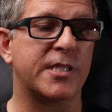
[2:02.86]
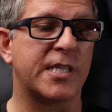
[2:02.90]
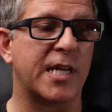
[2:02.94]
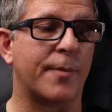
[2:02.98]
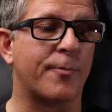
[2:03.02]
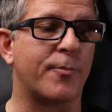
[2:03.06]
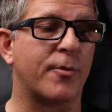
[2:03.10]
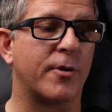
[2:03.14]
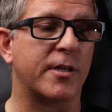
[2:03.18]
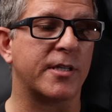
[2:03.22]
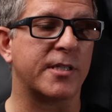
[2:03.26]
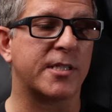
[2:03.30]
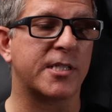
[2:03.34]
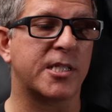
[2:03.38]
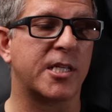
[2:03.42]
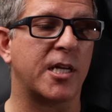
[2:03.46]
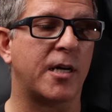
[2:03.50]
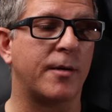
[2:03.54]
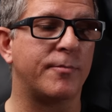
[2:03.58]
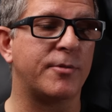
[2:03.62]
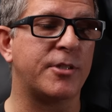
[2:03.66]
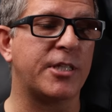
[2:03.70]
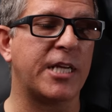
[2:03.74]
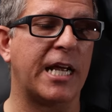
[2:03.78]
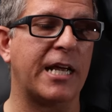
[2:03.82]
separate
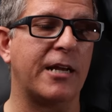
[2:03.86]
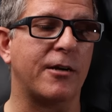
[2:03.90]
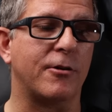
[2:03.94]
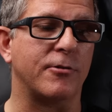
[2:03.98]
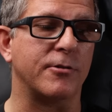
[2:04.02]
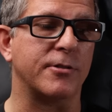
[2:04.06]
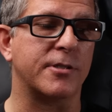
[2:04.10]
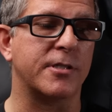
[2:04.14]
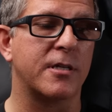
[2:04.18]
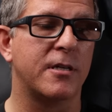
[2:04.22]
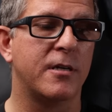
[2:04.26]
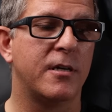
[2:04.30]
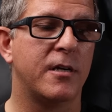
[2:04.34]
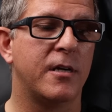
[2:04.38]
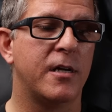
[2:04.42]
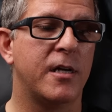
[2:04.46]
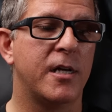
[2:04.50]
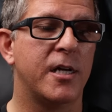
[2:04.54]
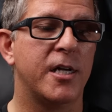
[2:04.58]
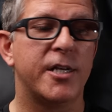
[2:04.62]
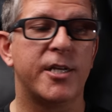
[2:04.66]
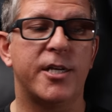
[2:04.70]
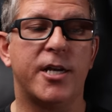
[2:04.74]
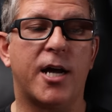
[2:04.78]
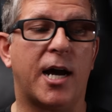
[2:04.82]
sub channels,
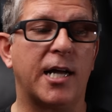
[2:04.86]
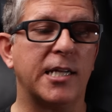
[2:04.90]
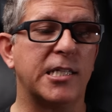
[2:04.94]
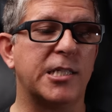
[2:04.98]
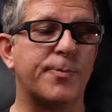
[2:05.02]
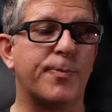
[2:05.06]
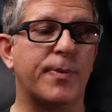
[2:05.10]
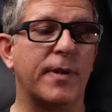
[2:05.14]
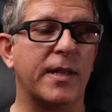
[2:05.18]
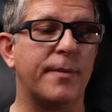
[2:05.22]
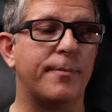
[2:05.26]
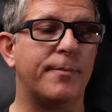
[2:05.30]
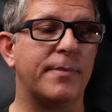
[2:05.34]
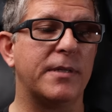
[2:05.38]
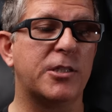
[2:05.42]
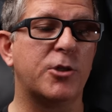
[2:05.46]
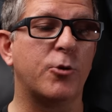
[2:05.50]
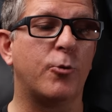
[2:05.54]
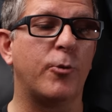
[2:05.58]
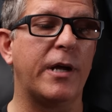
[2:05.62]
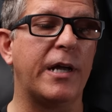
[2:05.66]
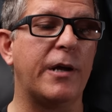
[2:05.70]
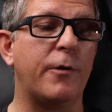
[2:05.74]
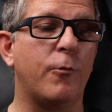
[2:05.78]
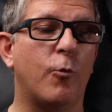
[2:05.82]
not split
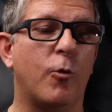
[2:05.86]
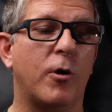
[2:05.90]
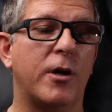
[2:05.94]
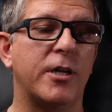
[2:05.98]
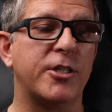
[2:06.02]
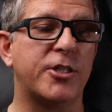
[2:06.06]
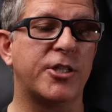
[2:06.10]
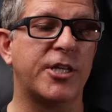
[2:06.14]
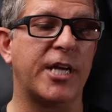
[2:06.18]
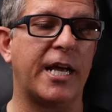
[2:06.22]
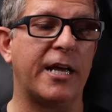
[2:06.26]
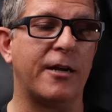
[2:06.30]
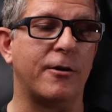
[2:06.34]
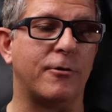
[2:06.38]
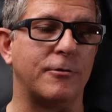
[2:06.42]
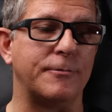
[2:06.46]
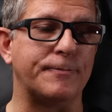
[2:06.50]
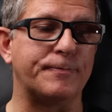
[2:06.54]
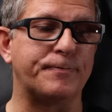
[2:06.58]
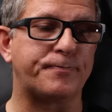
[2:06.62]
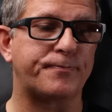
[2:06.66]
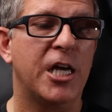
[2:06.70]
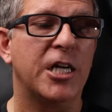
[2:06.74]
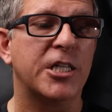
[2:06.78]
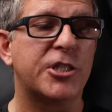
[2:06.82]
between 1 channel,
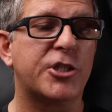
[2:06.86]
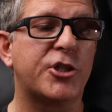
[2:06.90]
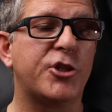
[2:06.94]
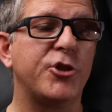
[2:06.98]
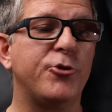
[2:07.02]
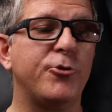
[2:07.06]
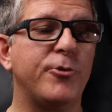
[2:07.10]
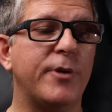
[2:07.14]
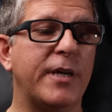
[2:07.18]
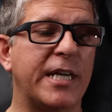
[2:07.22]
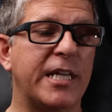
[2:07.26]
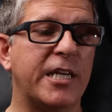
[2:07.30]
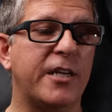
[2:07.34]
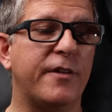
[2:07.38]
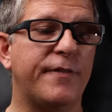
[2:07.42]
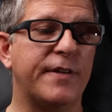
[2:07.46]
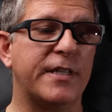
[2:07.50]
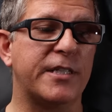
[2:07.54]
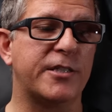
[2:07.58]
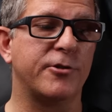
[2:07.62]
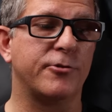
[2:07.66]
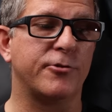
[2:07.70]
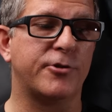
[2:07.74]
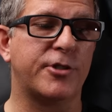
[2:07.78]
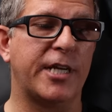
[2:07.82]
2
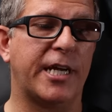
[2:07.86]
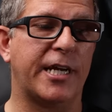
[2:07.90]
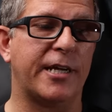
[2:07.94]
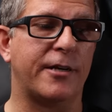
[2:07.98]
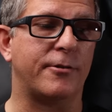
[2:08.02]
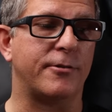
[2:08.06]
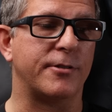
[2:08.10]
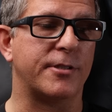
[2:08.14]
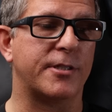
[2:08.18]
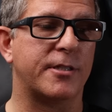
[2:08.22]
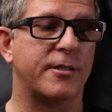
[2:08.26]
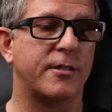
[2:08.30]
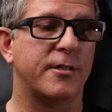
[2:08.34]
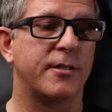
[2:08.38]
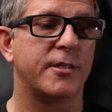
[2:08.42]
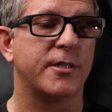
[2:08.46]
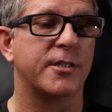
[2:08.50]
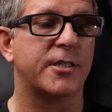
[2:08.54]
individual channels.